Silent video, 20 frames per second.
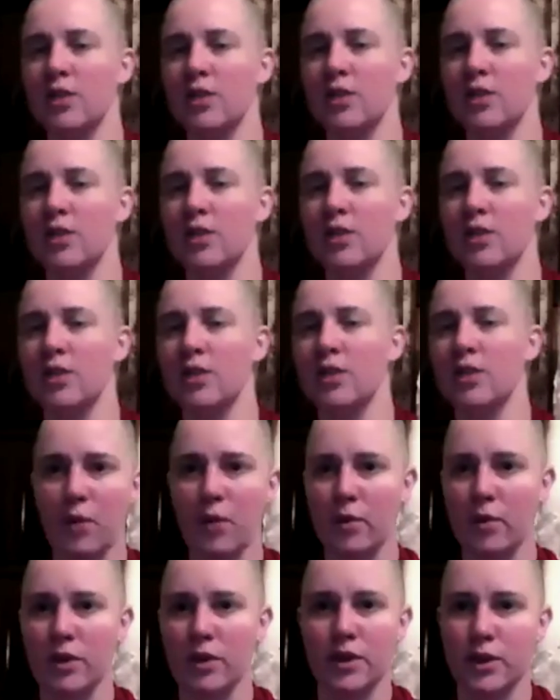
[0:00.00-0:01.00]
or we forget
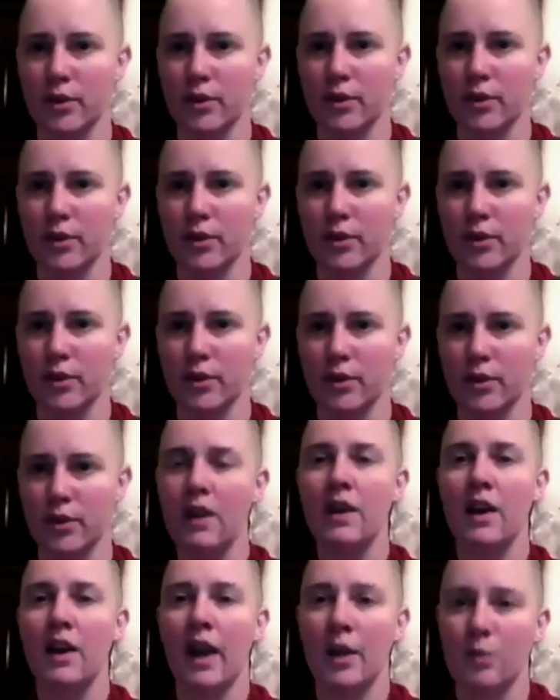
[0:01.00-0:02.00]
what we're doing,
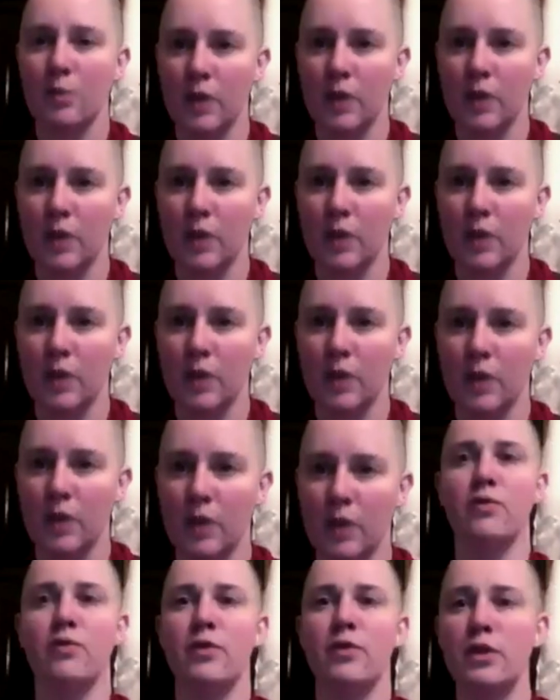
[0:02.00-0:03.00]
and we need
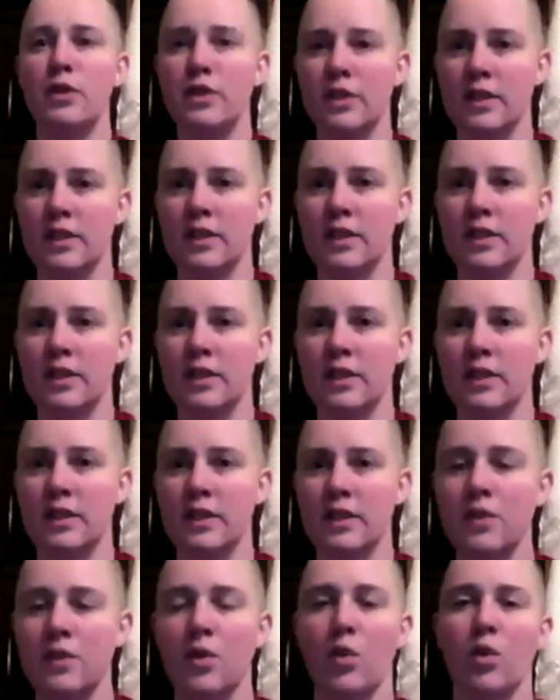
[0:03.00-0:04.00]
either verses
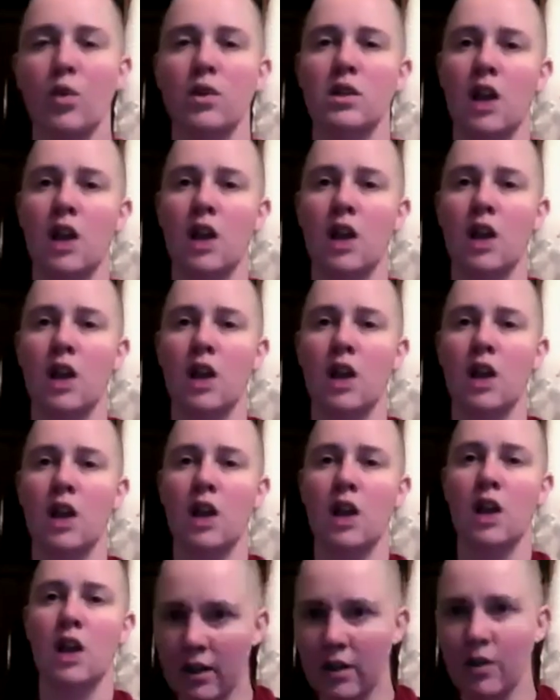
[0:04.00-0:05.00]
or
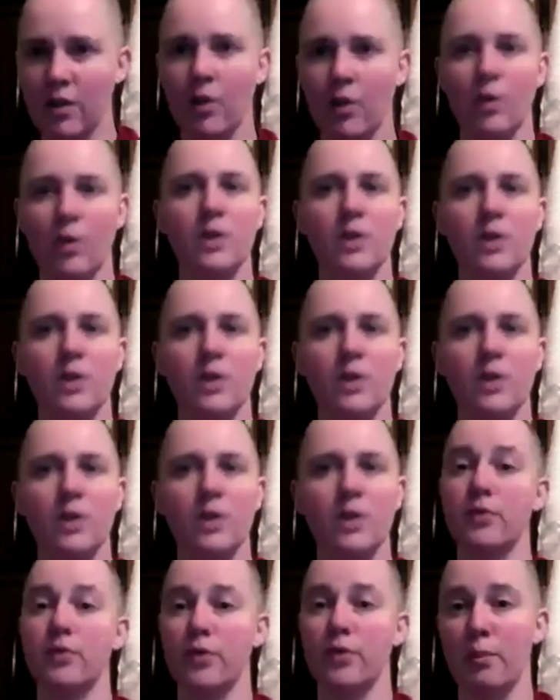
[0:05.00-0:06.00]
logic or some
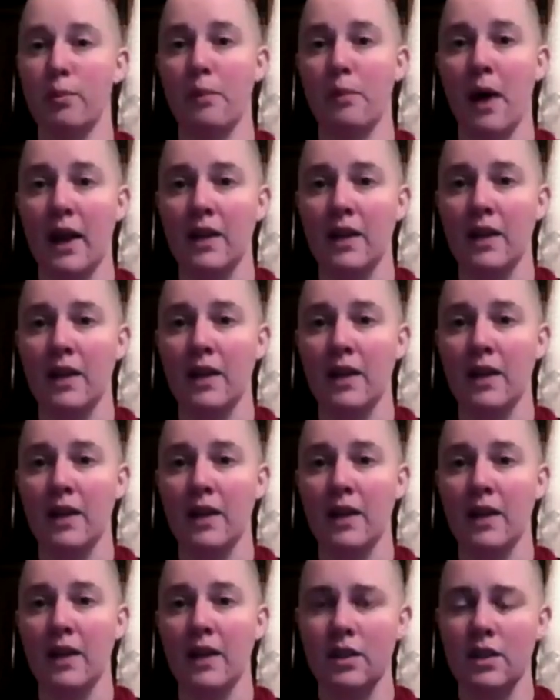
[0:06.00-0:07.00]
sort of
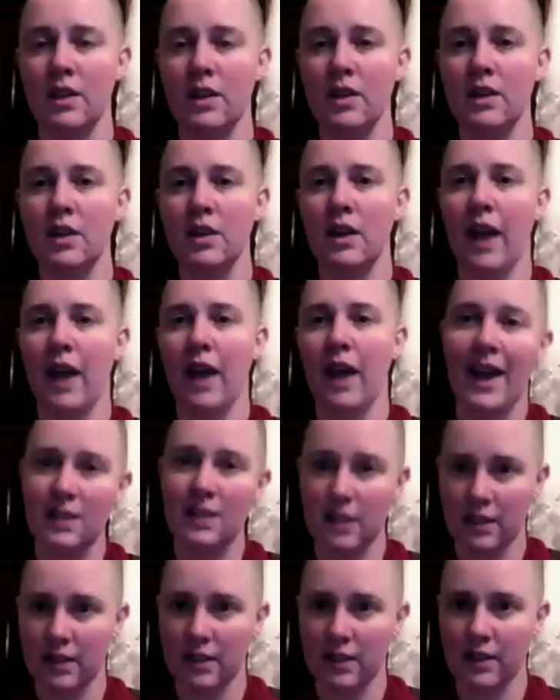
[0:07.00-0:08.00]
reminder
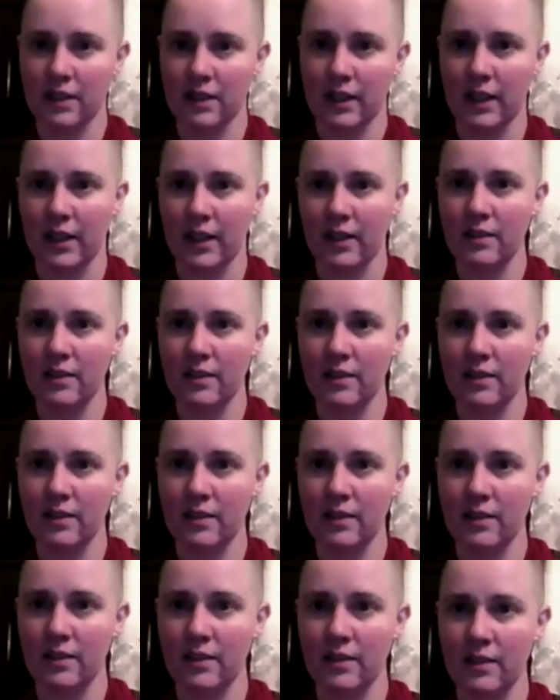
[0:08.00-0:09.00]
analytically,
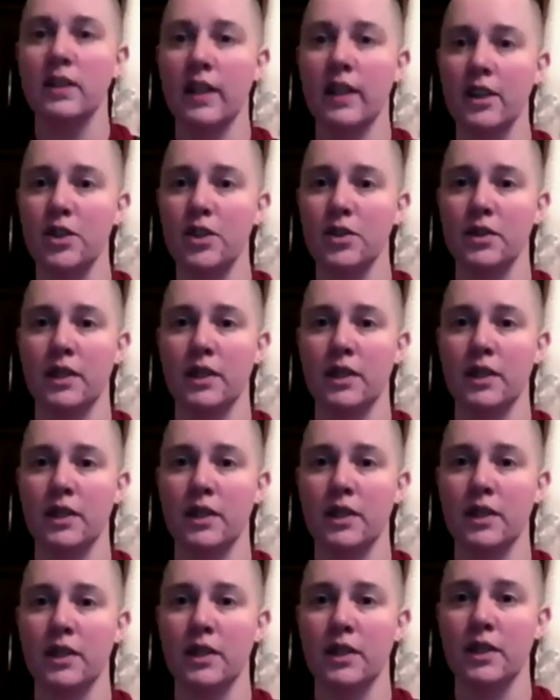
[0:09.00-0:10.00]

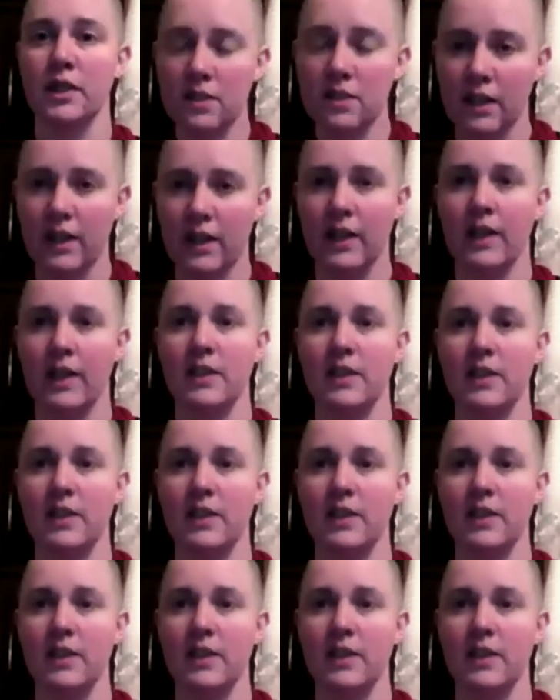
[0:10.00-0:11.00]
intellectually, to get us
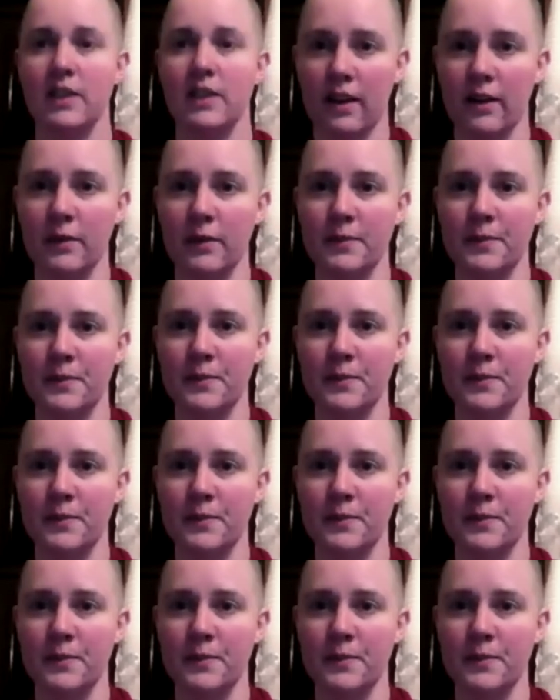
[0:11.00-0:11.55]
back there.